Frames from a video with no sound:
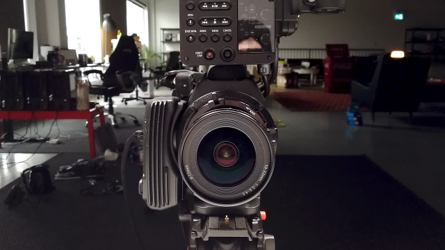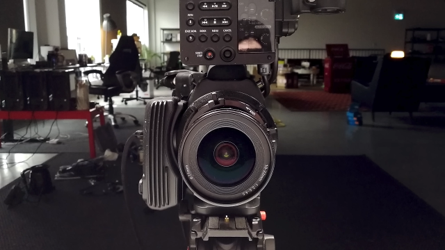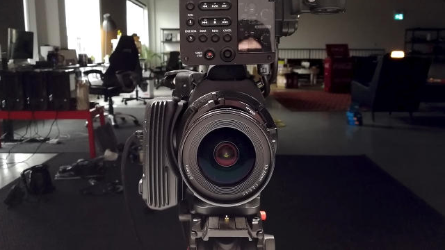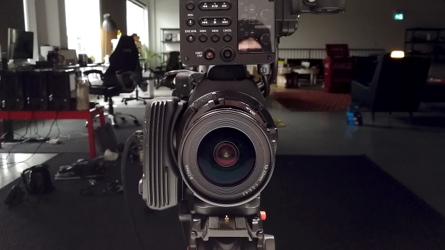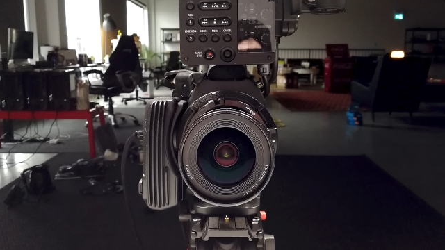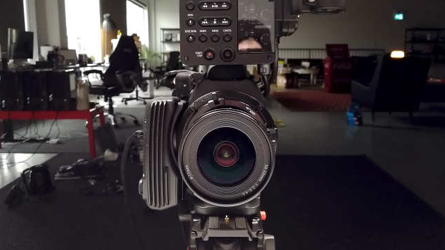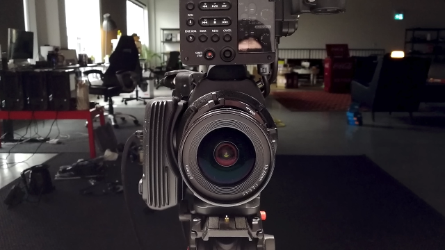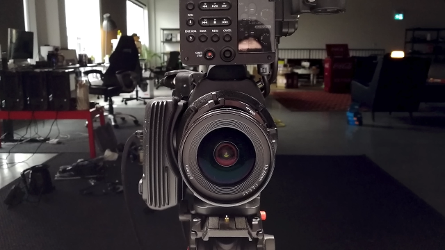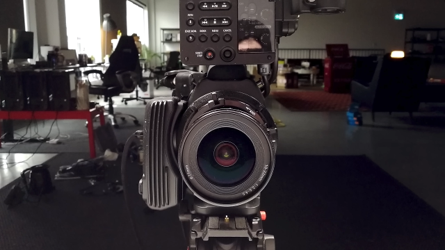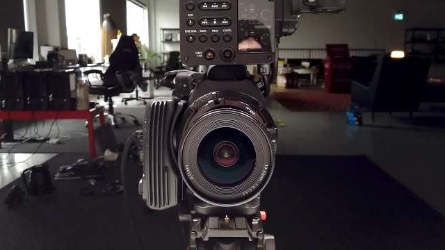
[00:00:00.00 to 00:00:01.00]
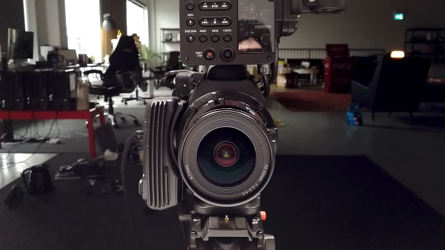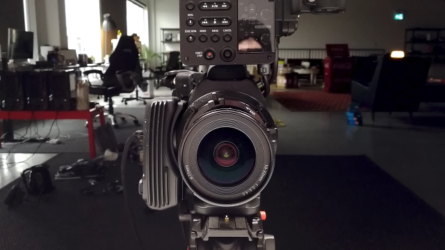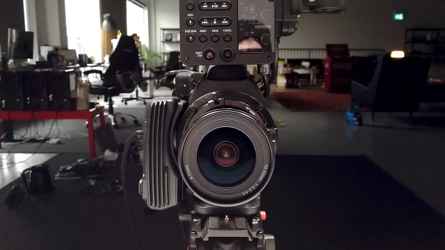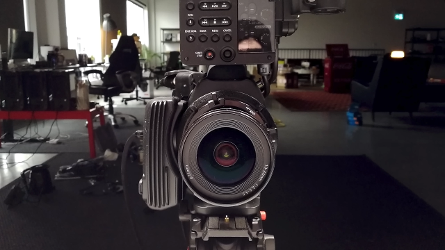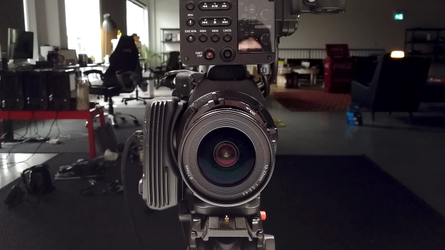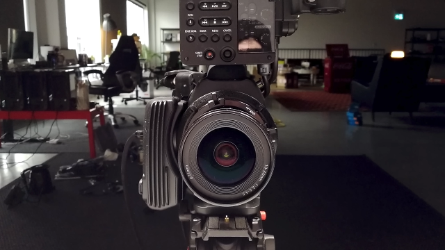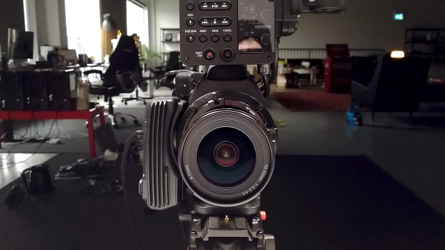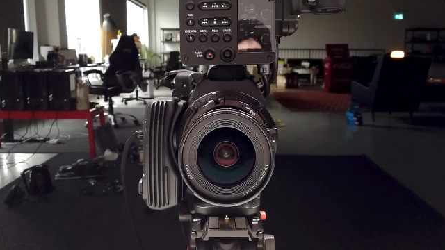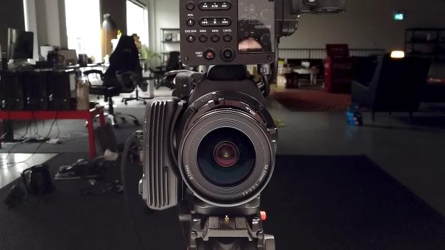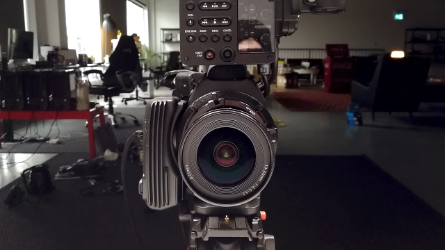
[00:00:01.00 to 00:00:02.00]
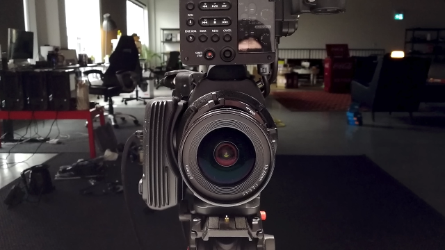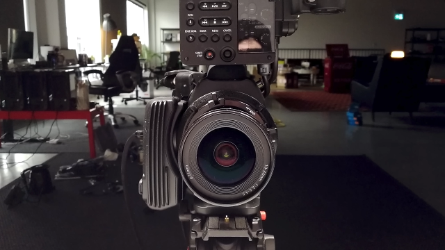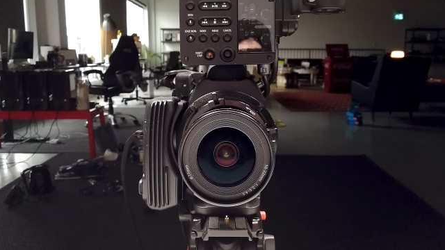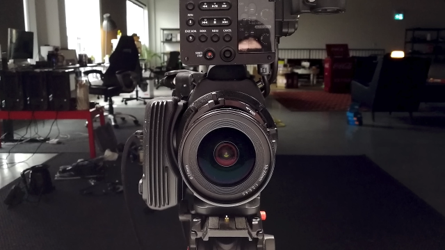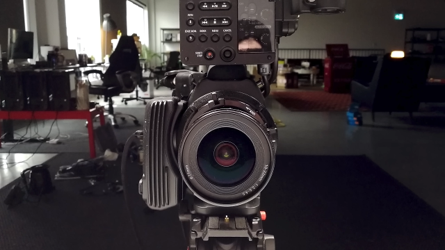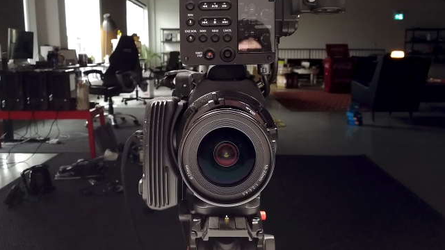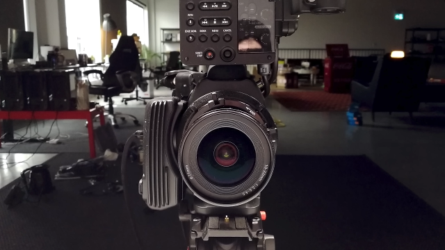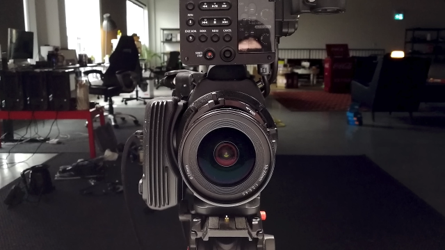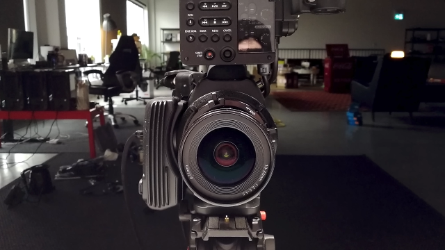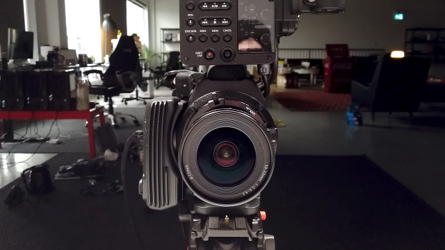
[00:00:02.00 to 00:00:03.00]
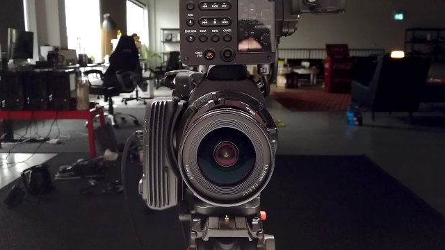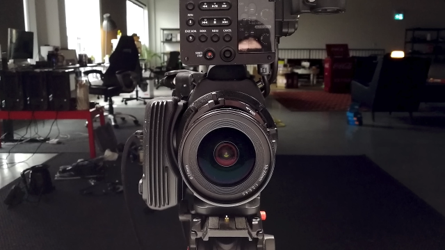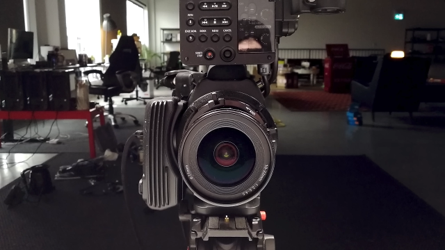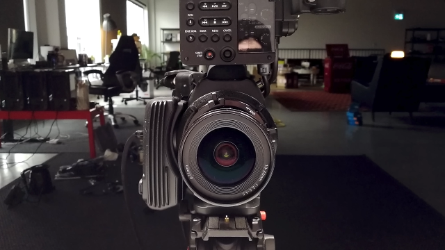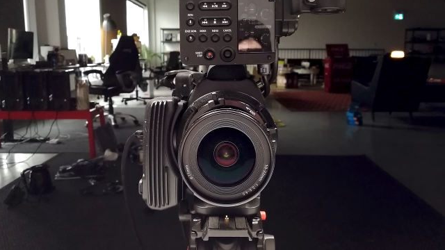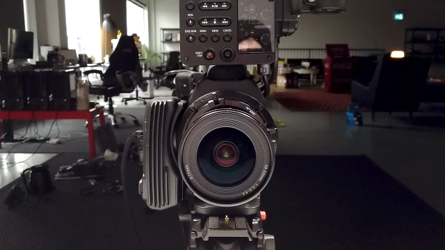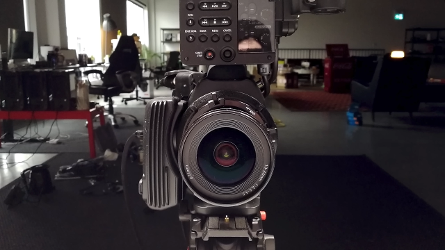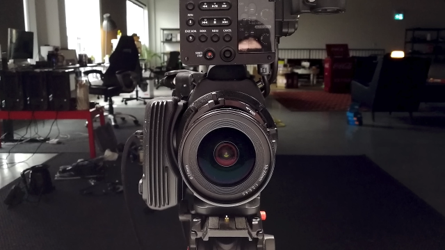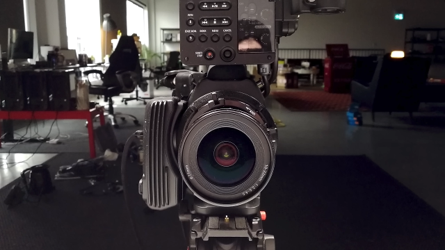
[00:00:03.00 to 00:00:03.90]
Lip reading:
[unreadable: no face in view]